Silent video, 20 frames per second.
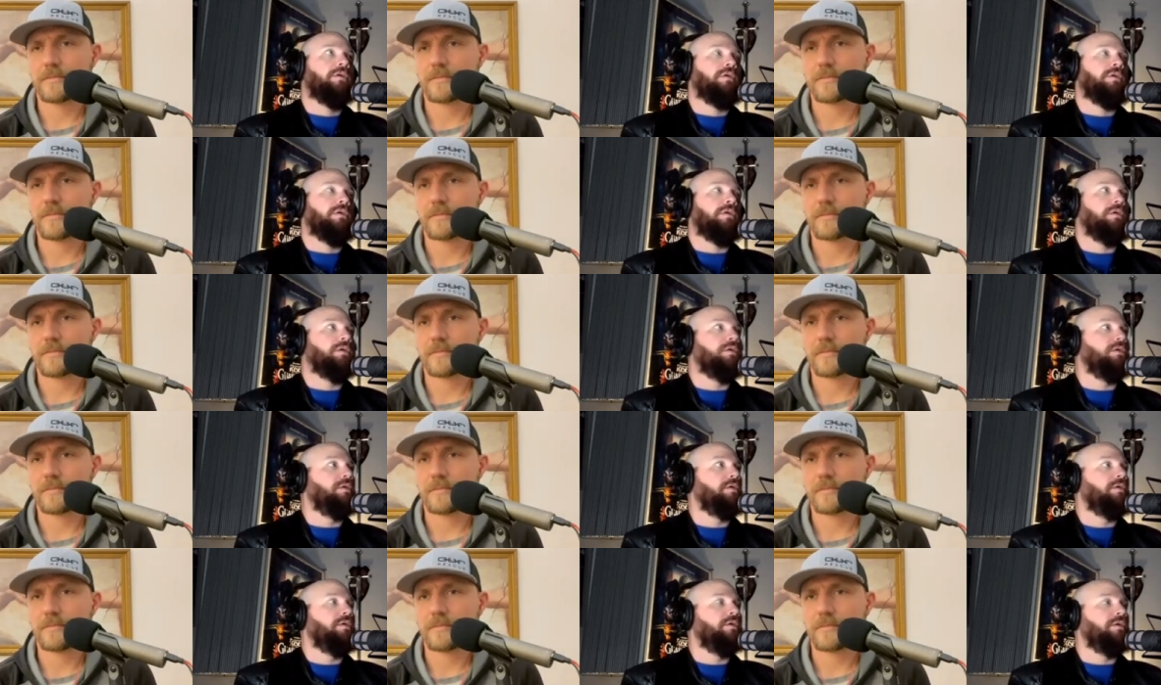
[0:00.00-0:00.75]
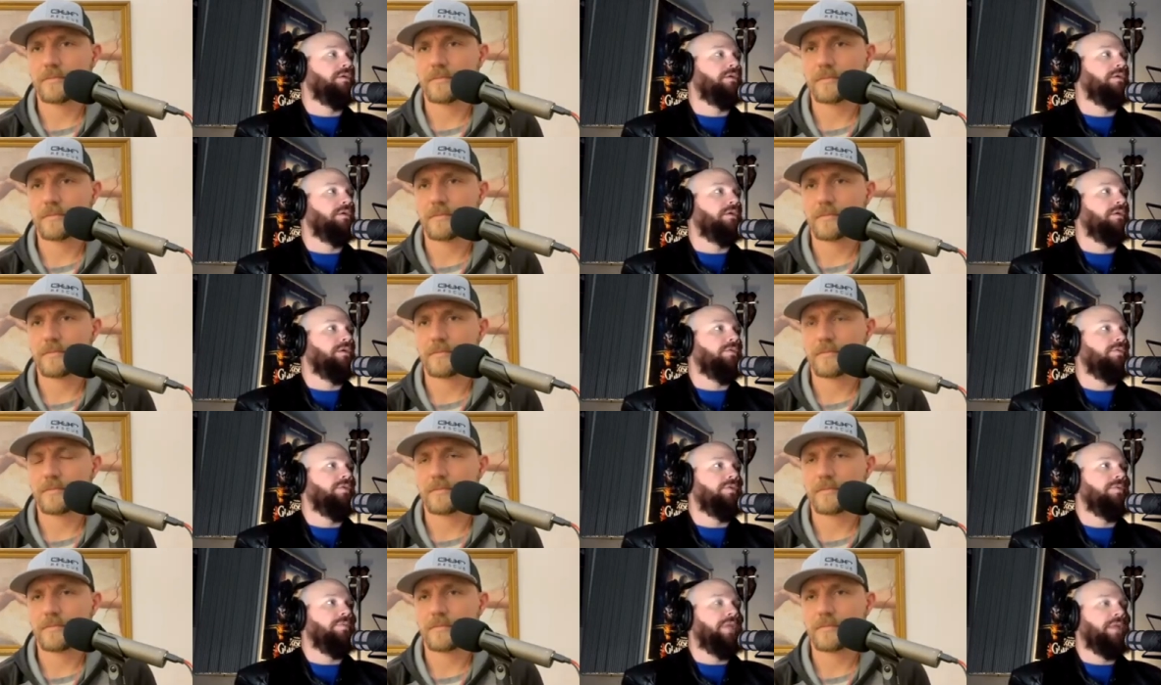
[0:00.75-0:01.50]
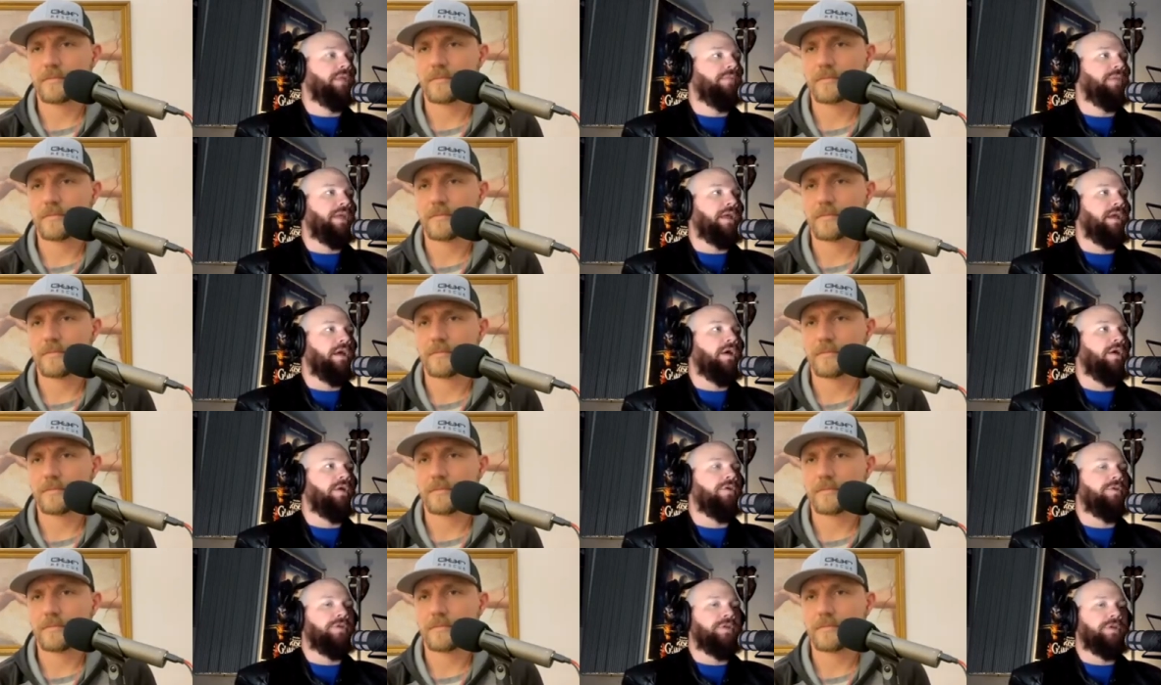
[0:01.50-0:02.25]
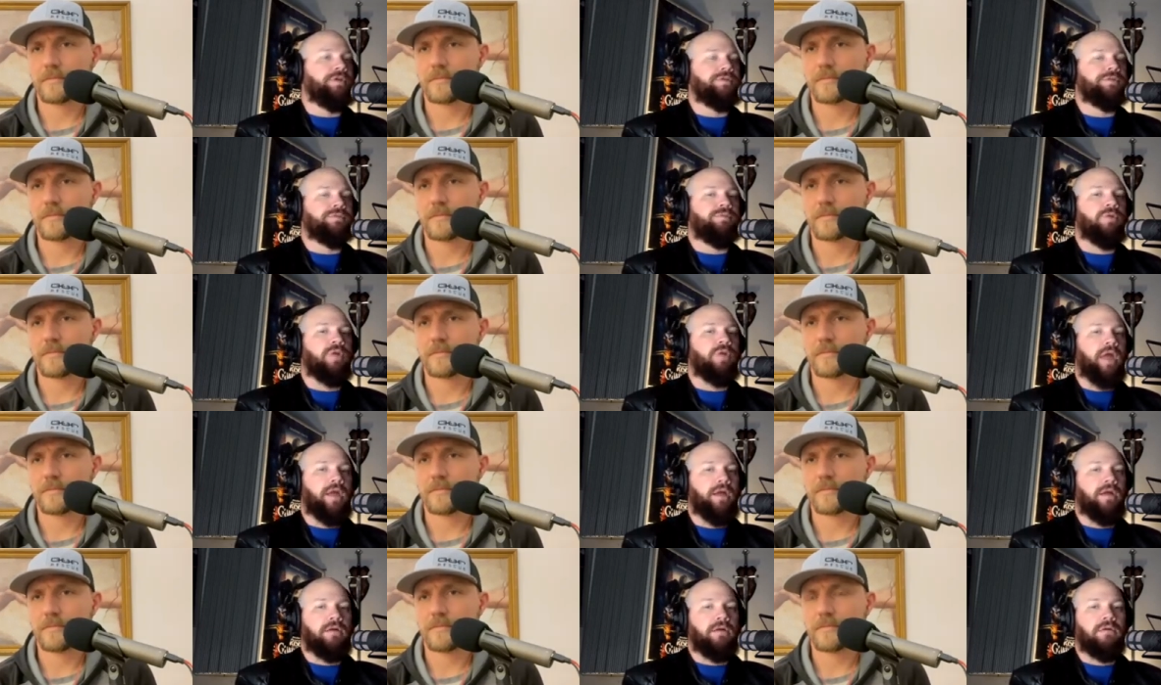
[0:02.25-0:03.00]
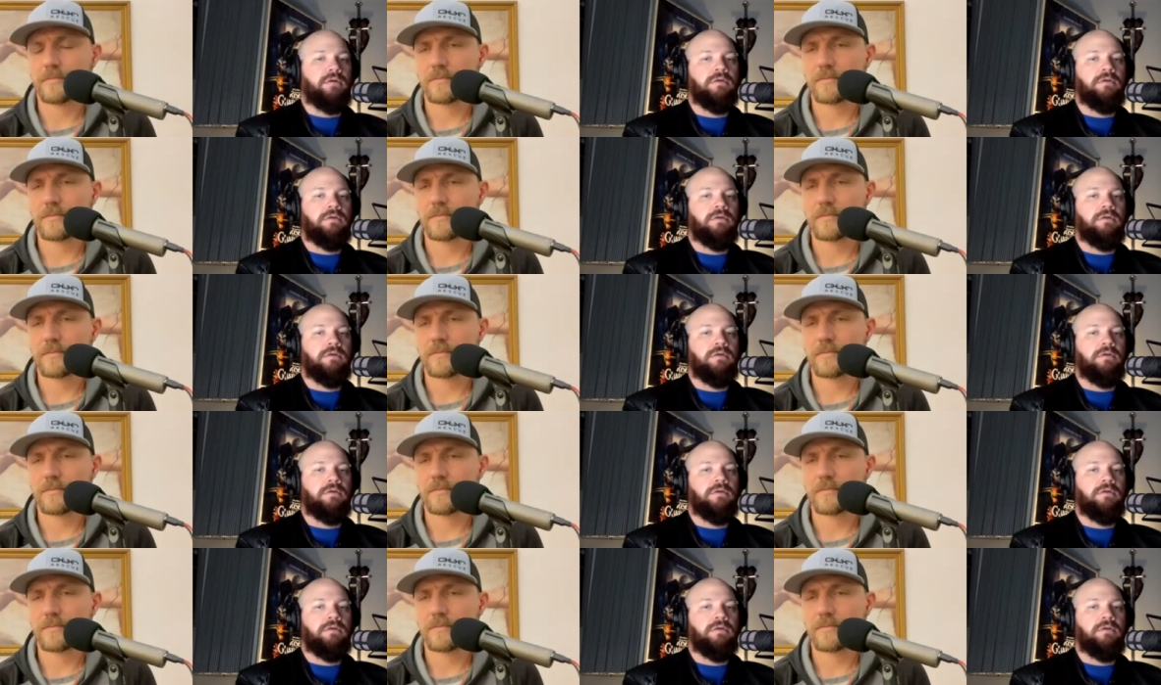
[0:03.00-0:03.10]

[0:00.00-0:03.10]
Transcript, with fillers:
Speaker 1: uh, it would have been about a hundred years prior.